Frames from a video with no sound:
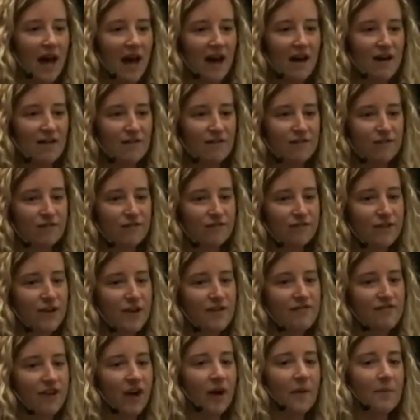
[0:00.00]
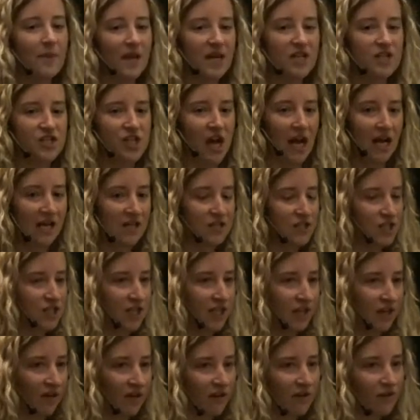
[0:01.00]
have a very big challenge
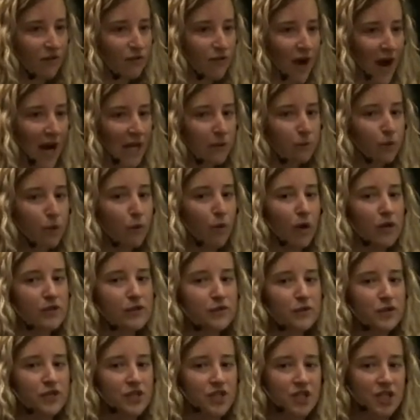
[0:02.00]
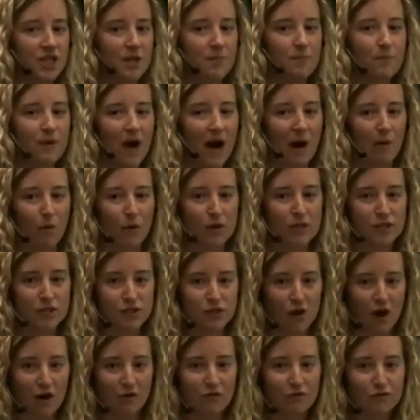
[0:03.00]
here, right? We want to ship our
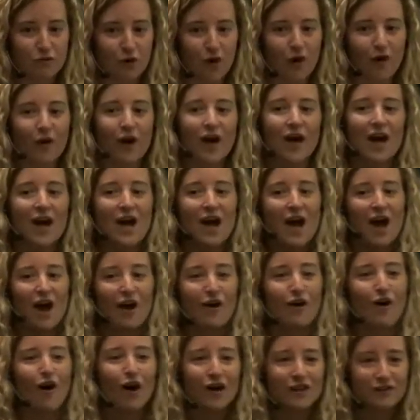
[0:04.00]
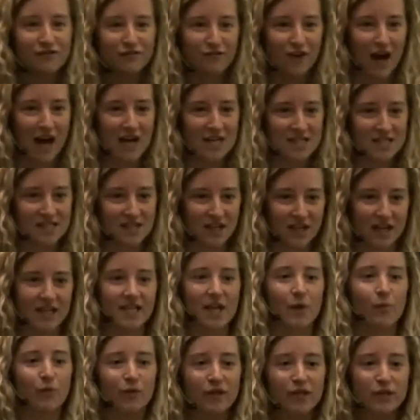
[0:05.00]
software a lot faster
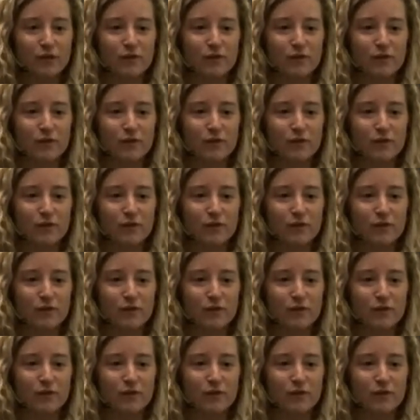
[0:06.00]
than we